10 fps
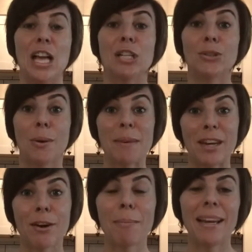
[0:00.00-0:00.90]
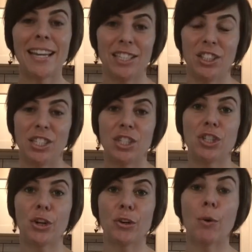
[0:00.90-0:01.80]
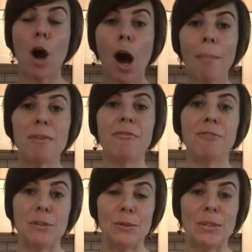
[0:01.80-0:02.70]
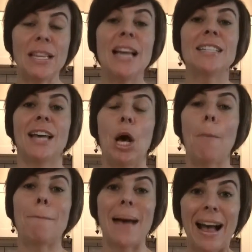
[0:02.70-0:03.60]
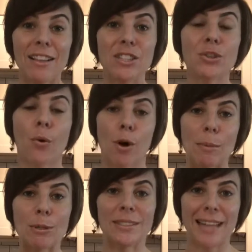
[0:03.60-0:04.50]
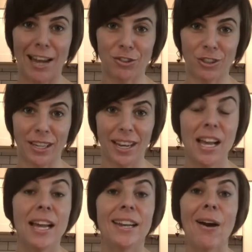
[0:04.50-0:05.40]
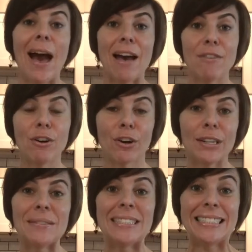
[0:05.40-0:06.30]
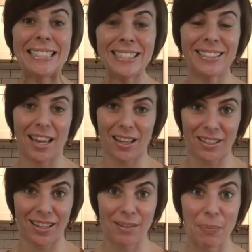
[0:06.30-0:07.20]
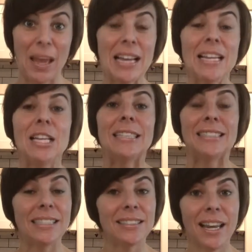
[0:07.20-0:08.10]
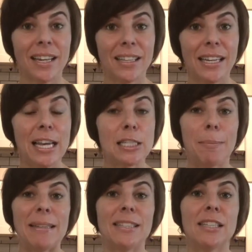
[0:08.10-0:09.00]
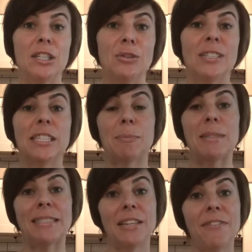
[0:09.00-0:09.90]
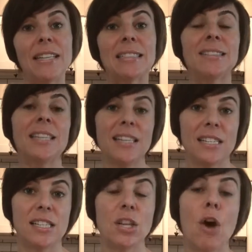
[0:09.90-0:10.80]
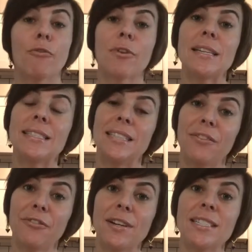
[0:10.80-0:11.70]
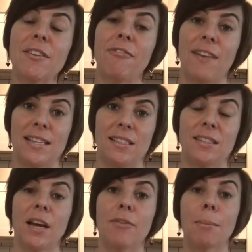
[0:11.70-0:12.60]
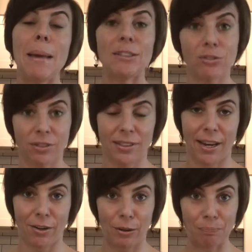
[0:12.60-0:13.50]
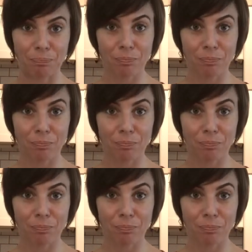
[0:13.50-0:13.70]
So I'm here in my kitchen to show you common foods to help balance your hormones naturally. Now, have you heard of seed cycling? Seed cycling is basically using specific seeds for the different phases of your menstrual cycle.